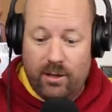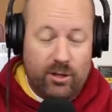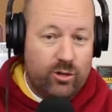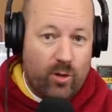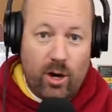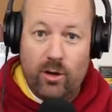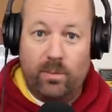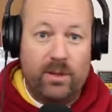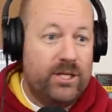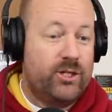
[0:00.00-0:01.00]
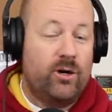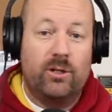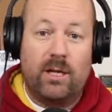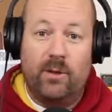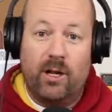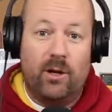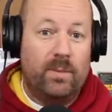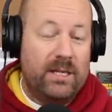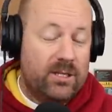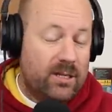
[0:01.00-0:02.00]
The drone, the police drone, Tamil Nadu
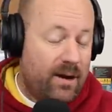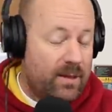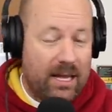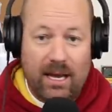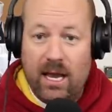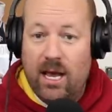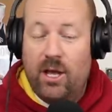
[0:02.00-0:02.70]
police and everything.